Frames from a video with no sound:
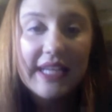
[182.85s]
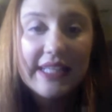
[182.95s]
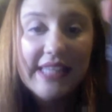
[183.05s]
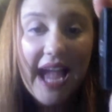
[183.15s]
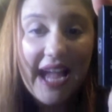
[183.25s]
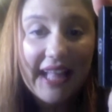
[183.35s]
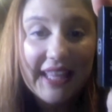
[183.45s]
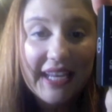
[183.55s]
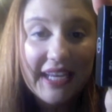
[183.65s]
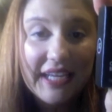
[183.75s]
It's a
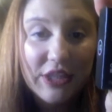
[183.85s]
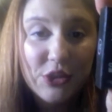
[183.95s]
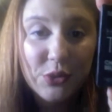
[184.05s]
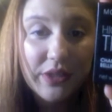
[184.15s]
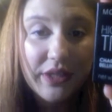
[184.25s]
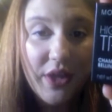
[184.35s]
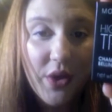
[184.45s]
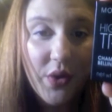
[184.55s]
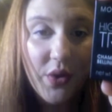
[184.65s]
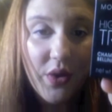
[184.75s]
highlighting
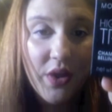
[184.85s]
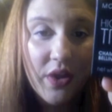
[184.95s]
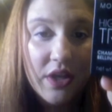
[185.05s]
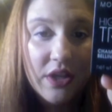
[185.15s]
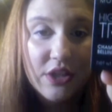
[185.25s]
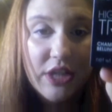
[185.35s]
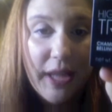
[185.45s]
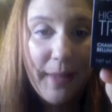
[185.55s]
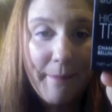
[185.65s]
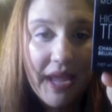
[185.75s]
trio.
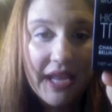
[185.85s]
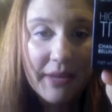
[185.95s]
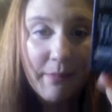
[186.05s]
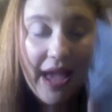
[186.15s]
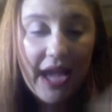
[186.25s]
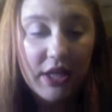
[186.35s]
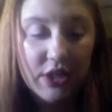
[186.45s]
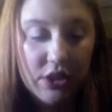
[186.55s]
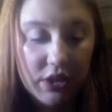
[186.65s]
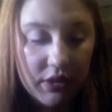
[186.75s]
Champagne
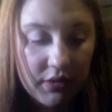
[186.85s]
match.